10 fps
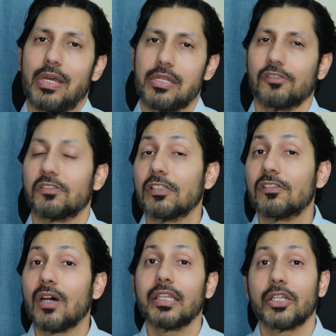vendors
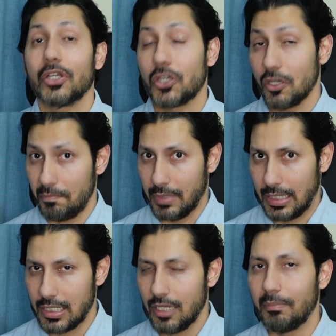design their
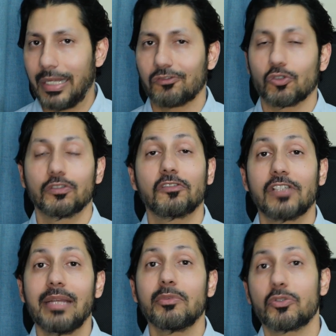equipment based on the
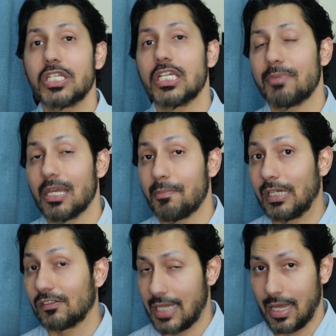same
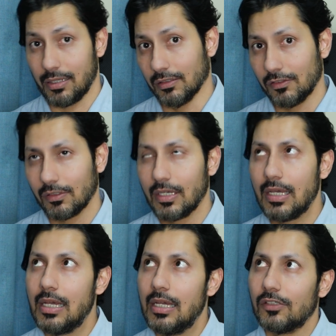3GPP standards.
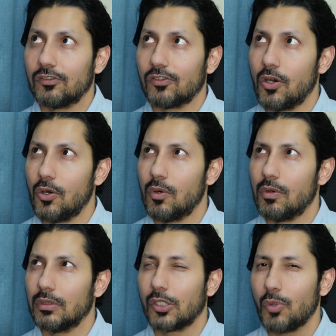
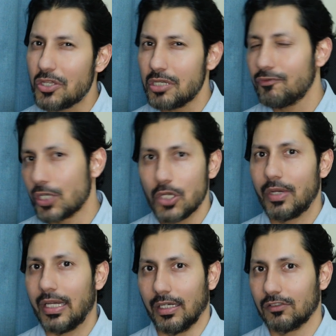So the question for
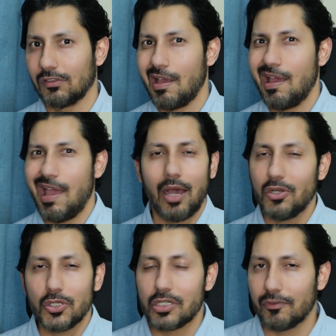you is,
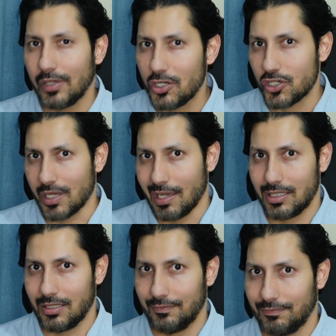how do you
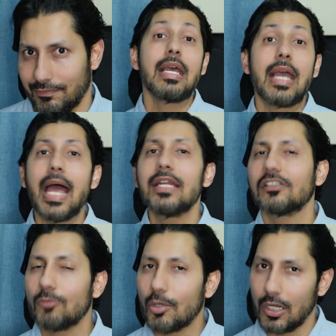differentiate and
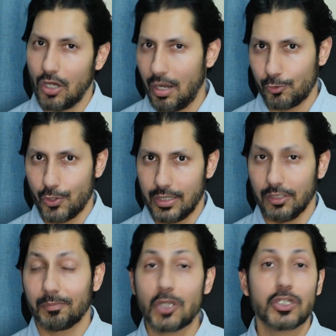as a mobile operator,
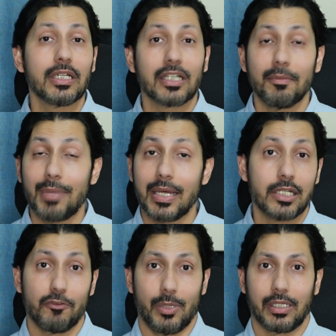especially in a
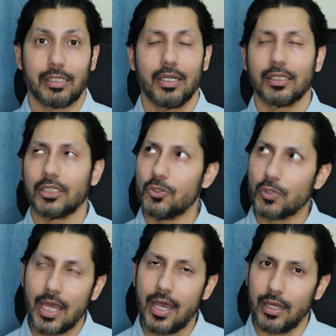competitive market like the
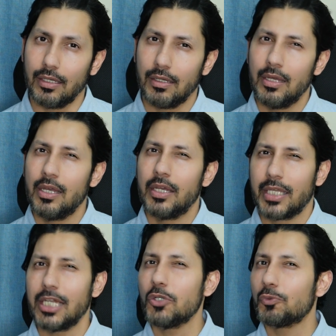UK,
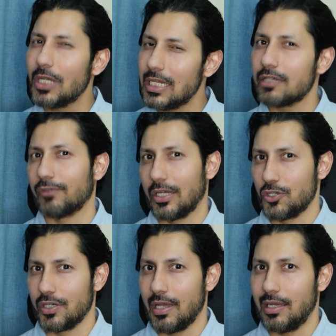can you really
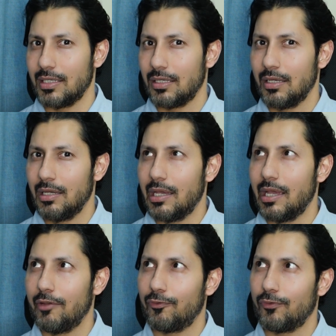differentiate
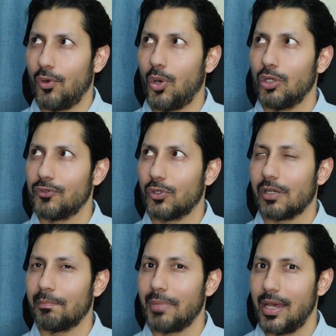if all of your
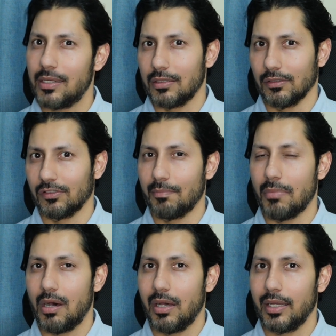competitors are
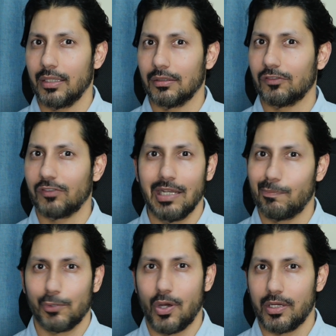buying the
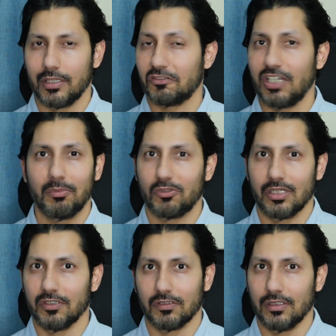same product, same
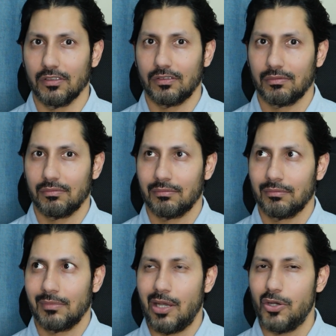services?
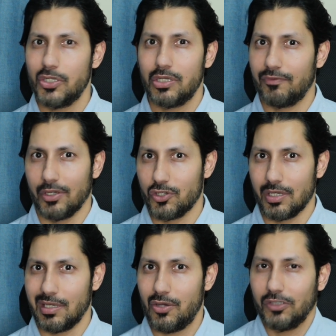How do you
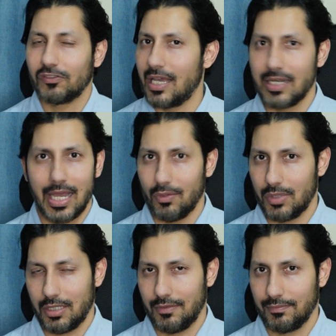differentiate? How do you stand out?